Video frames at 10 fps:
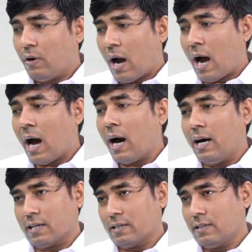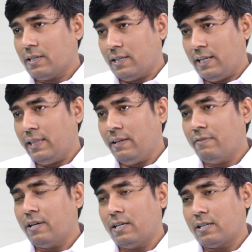ahar, in the
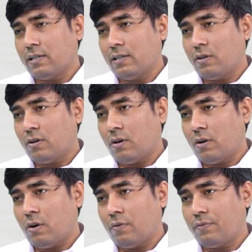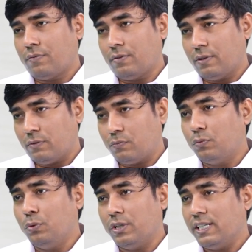word of
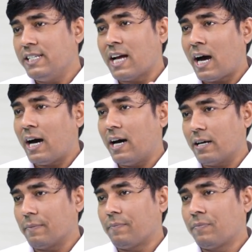food, is ahar.